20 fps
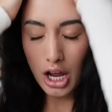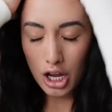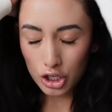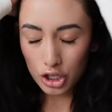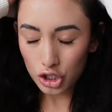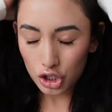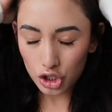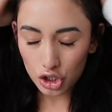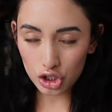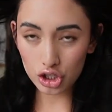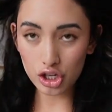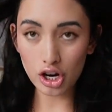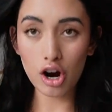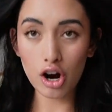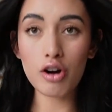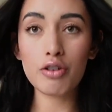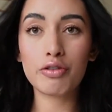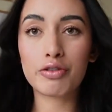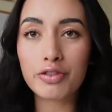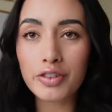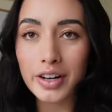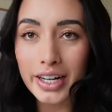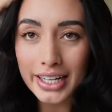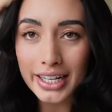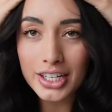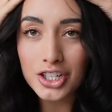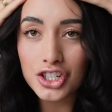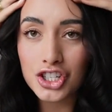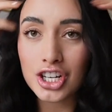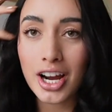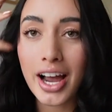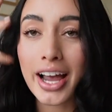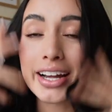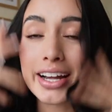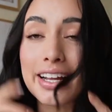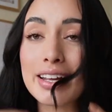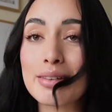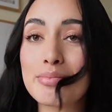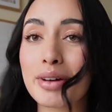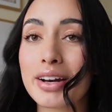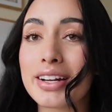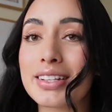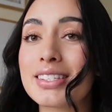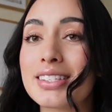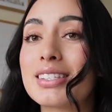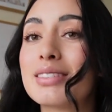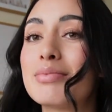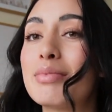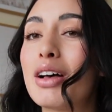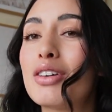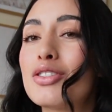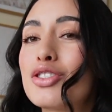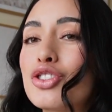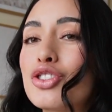so freaking shiny, but it smells